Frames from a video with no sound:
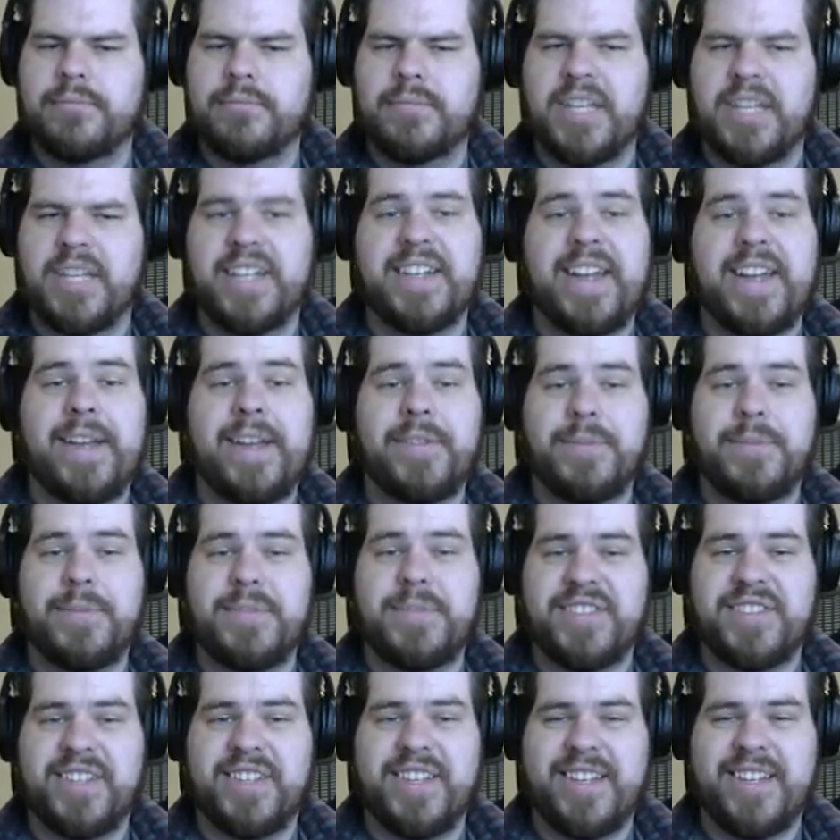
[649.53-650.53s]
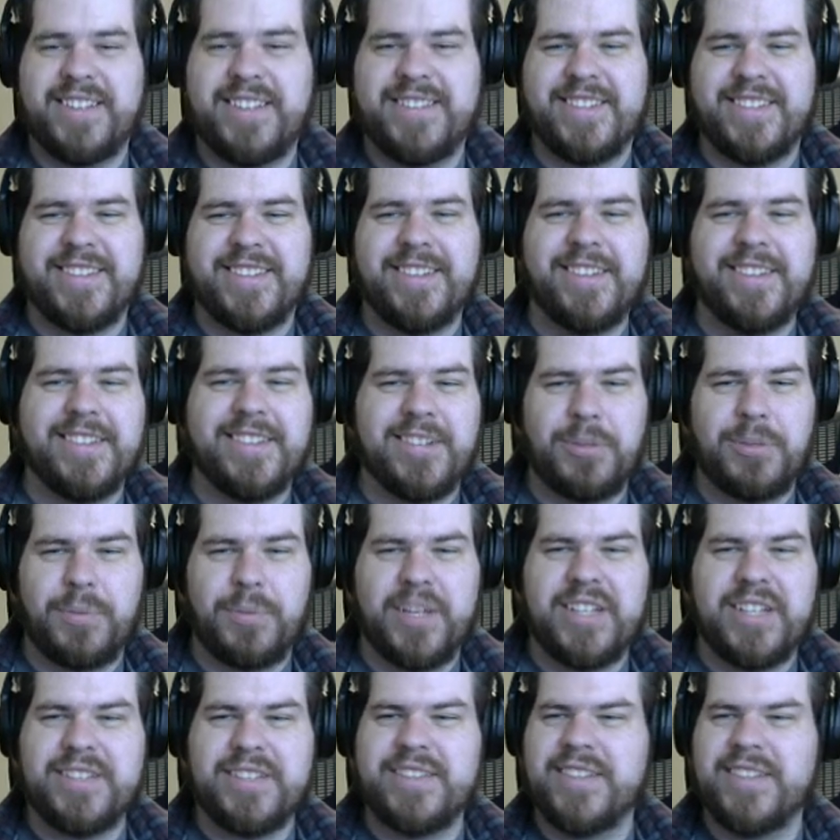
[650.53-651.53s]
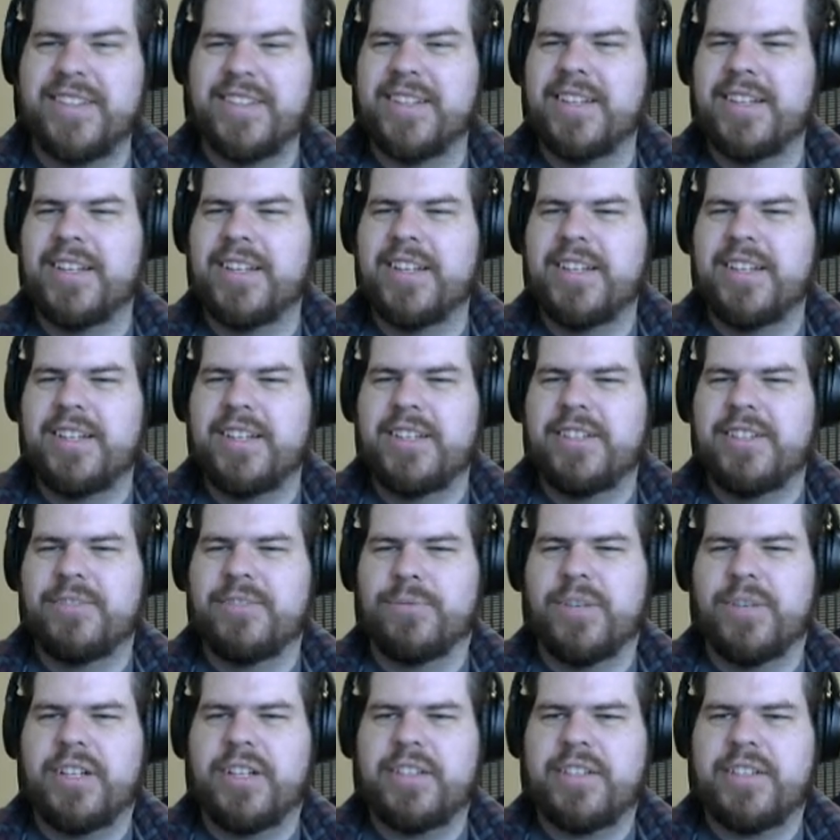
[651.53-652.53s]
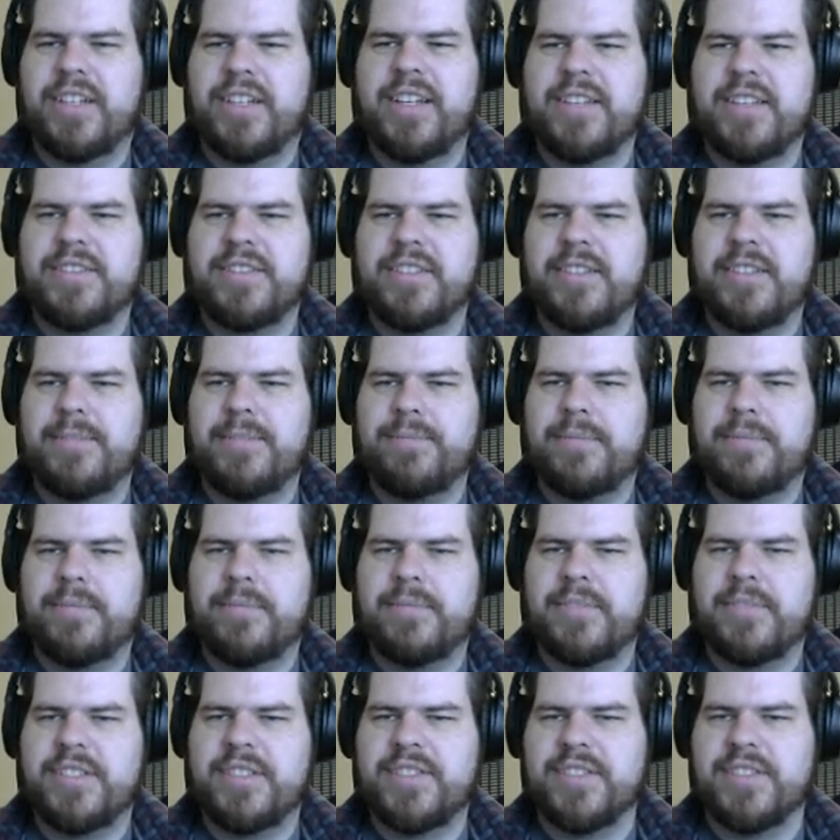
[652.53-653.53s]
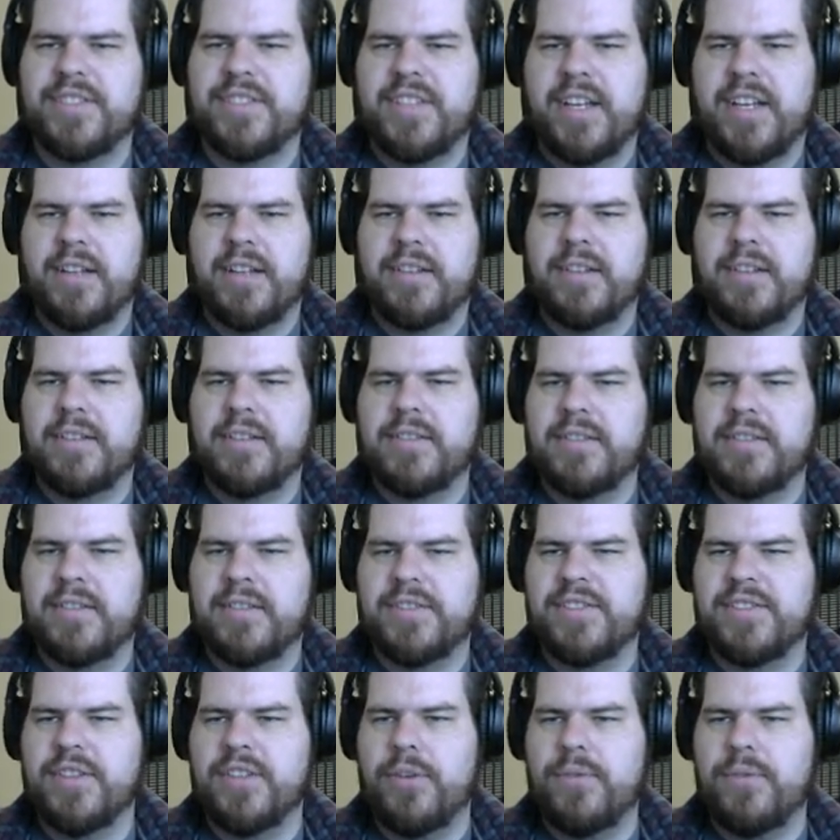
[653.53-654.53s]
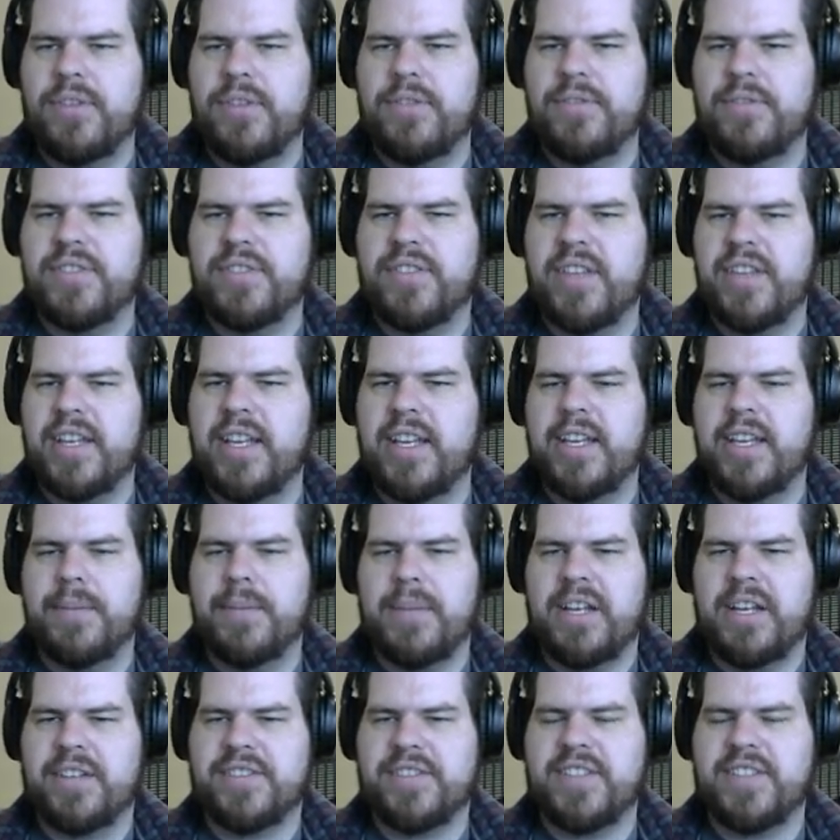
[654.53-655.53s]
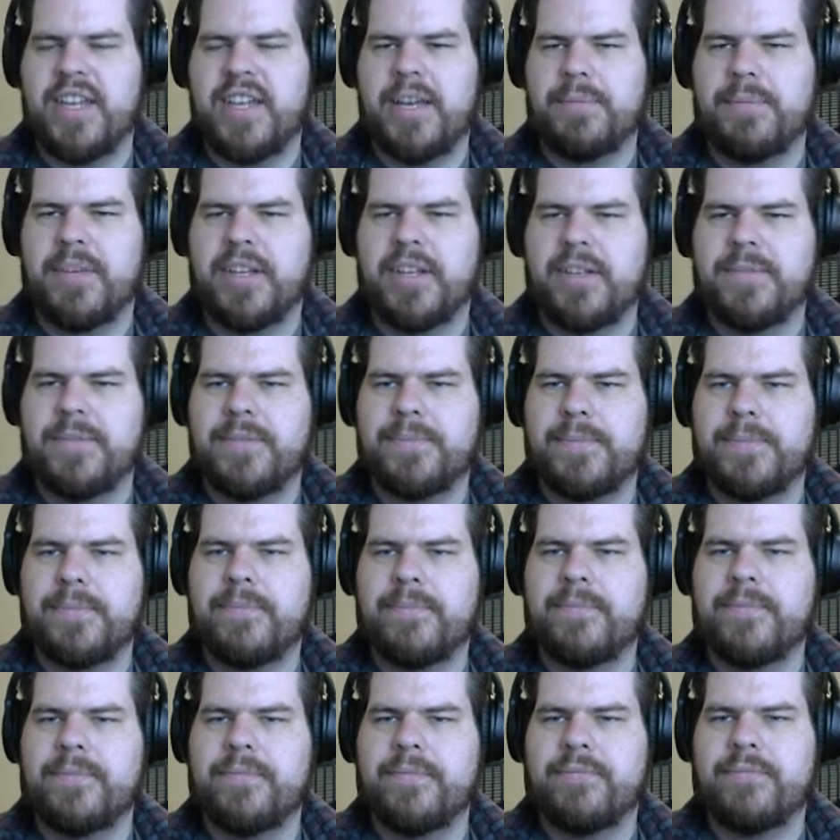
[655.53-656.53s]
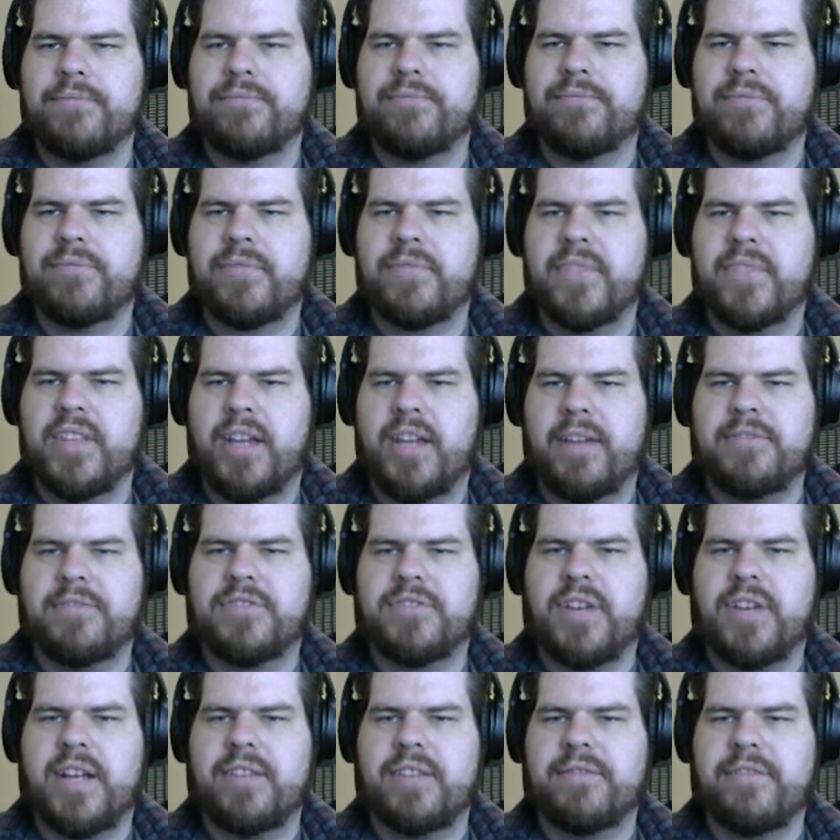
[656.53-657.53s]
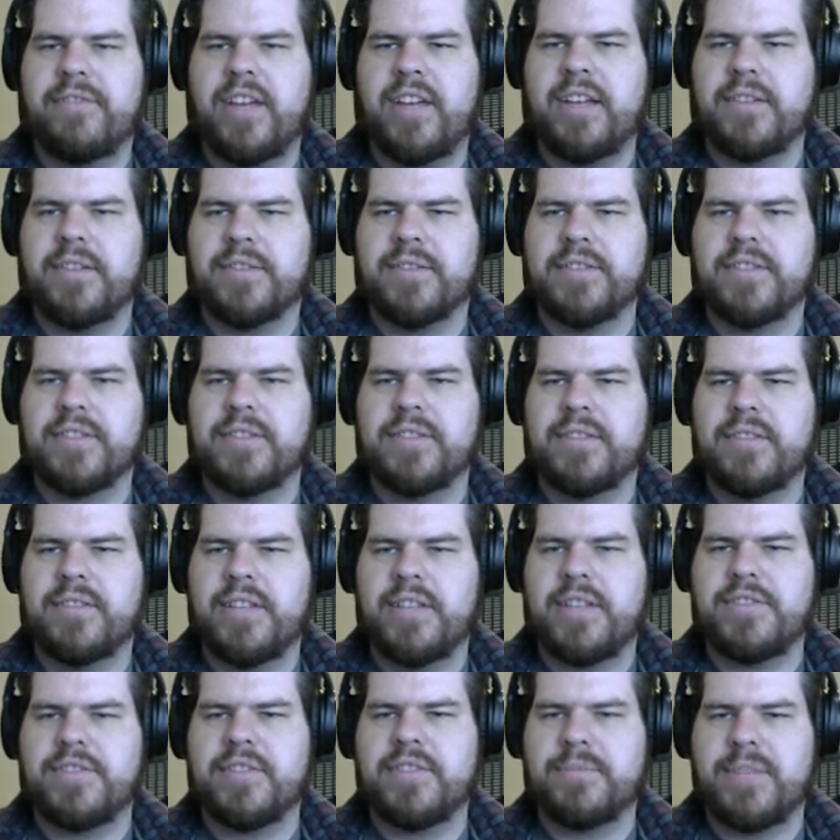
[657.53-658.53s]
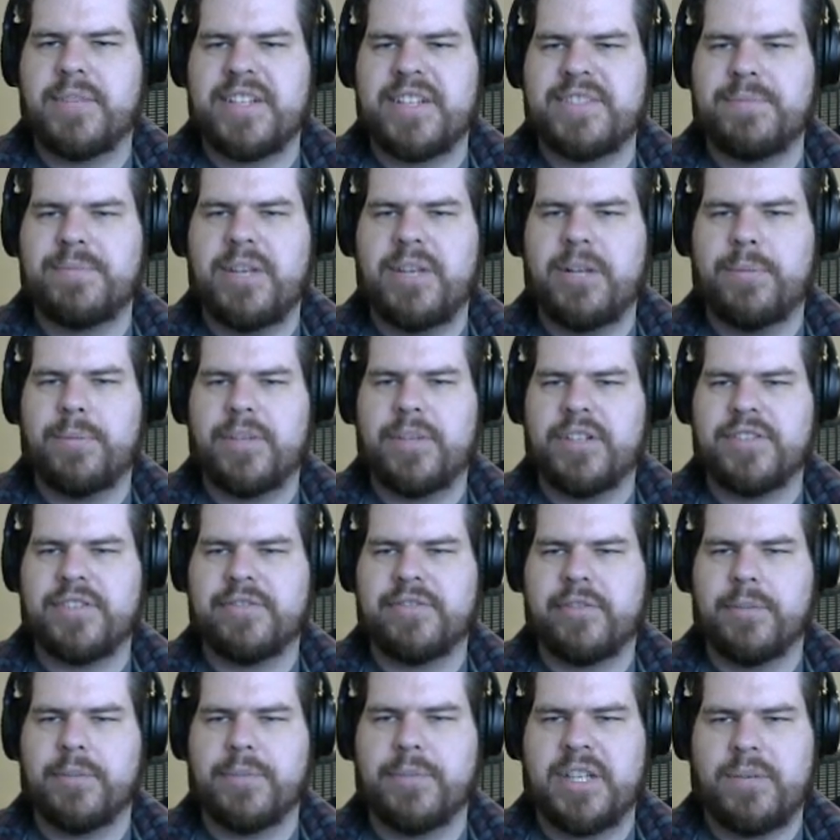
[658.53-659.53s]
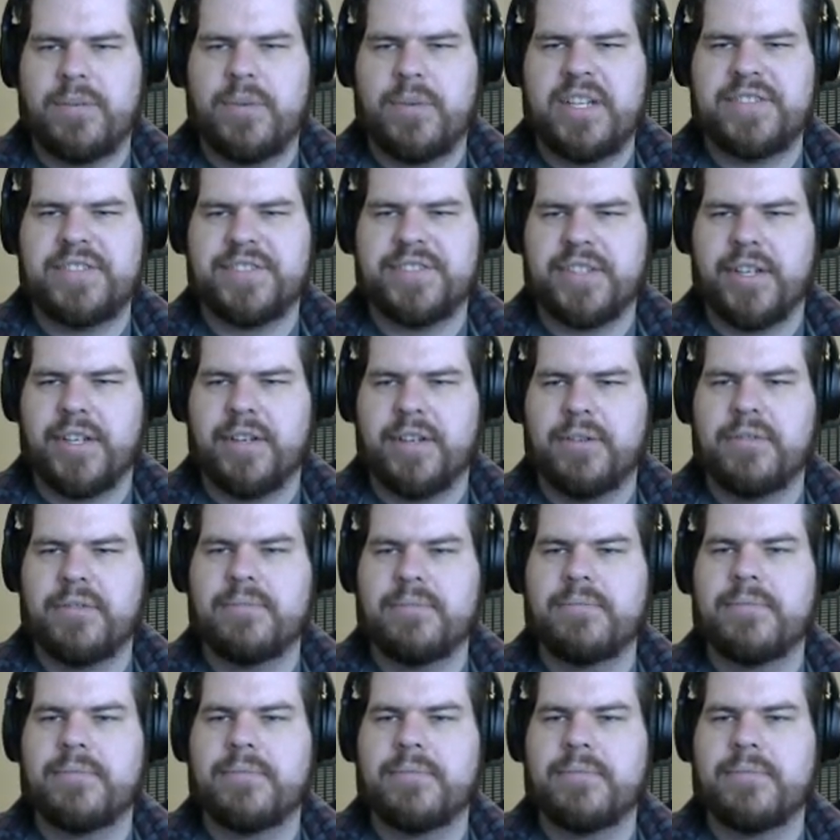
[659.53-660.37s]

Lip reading: And now the music kicks in a little bit. What? You can't sleep? Listen, Del. It's no use thinking about escaping. I've tried and failed. They took my spell books from me weeks ago.